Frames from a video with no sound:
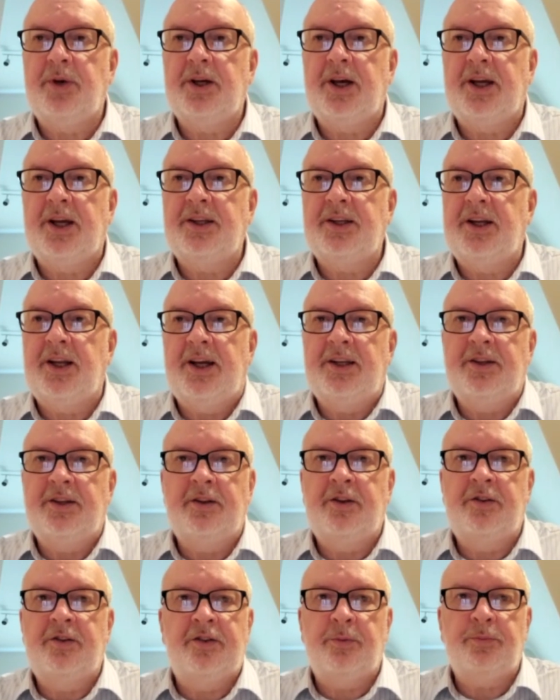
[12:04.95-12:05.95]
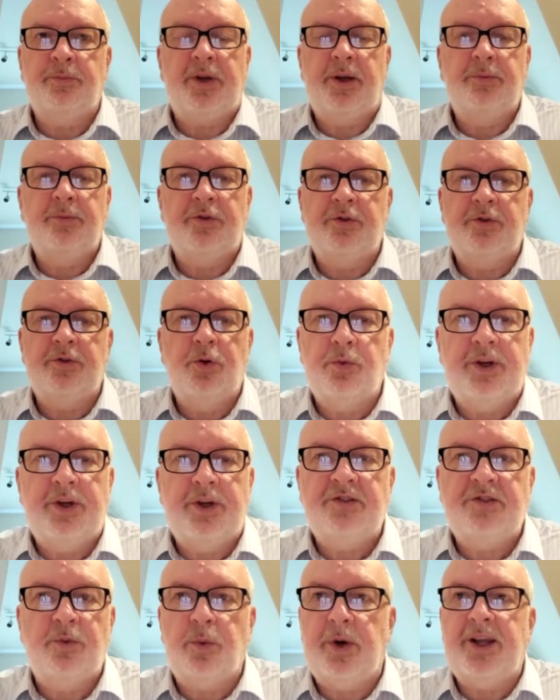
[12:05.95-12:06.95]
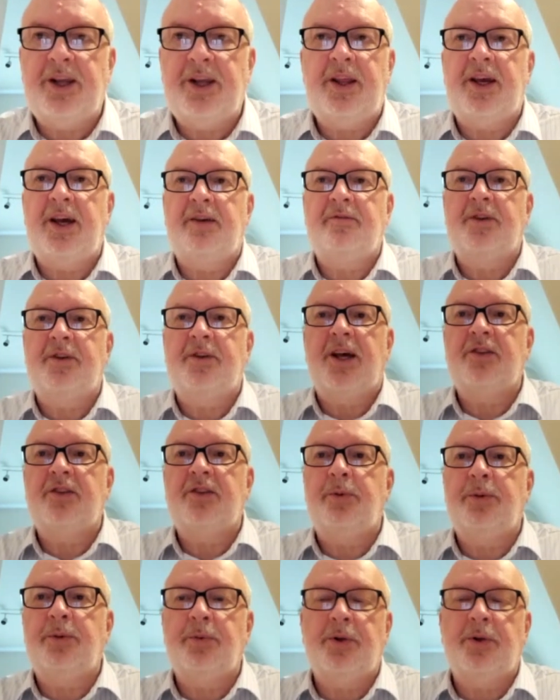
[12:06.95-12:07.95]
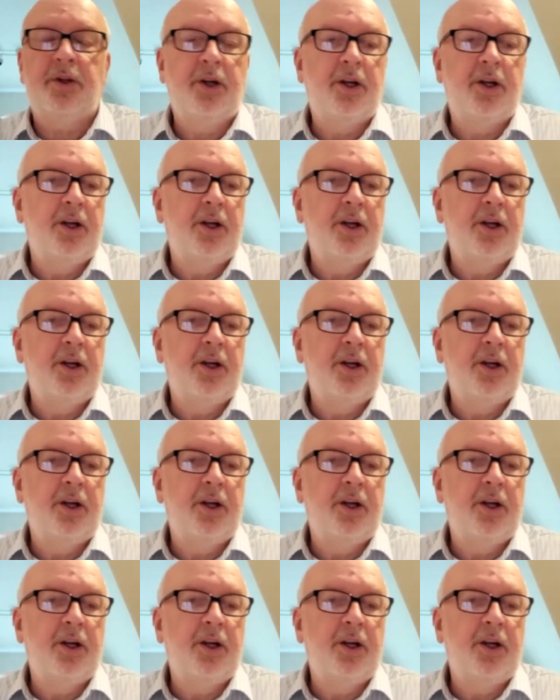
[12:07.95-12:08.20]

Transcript: And sometimes there's no reason why they haven't asked people.